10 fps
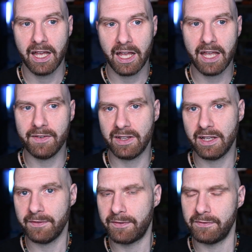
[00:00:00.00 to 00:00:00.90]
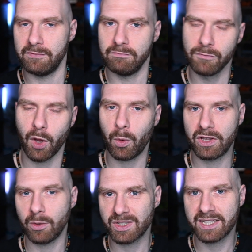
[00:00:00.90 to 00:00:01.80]
even if no one
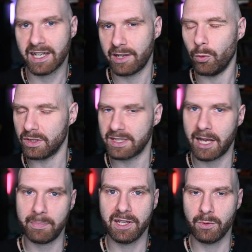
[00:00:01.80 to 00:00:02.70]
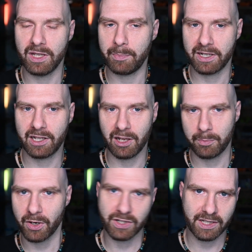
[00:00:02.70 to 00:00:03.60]
knows exactly what's happening with a particular
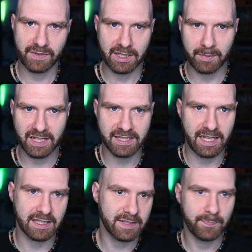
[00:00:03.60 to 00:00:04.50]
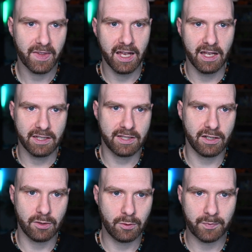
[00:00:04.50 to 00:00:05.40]
project, if that makes sense.
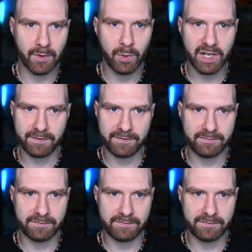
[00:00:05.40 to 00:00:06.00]
So we have